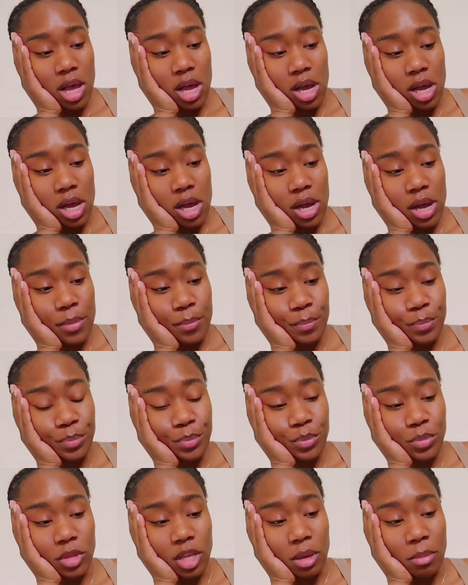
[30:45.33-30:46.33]
And
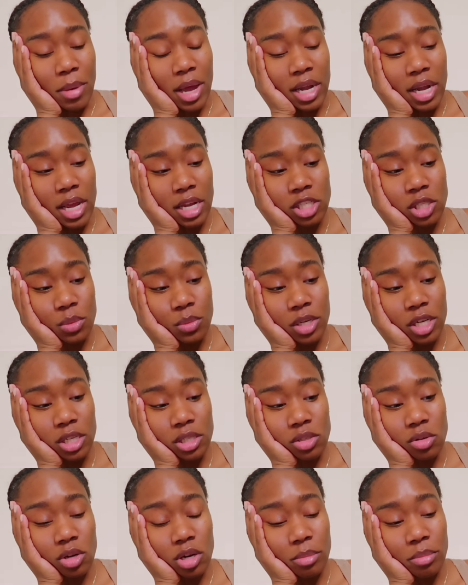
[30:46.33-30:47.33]
my next one
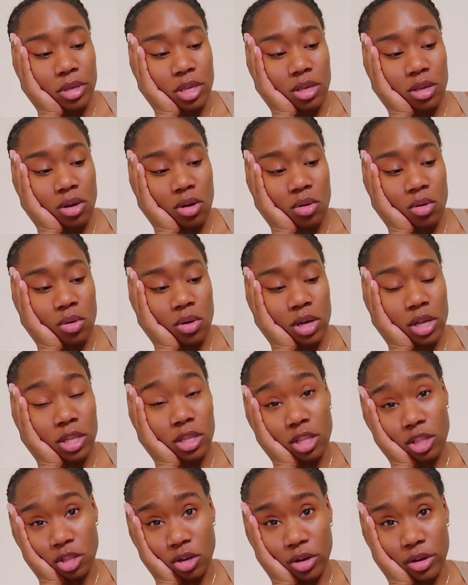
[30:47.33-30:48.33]
is going to be
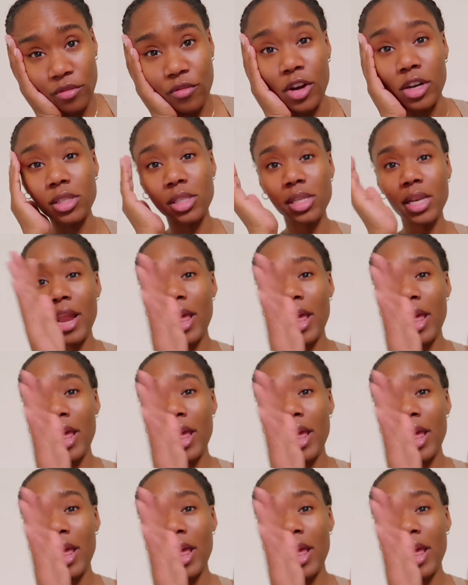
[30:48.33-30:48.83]
on the 31st.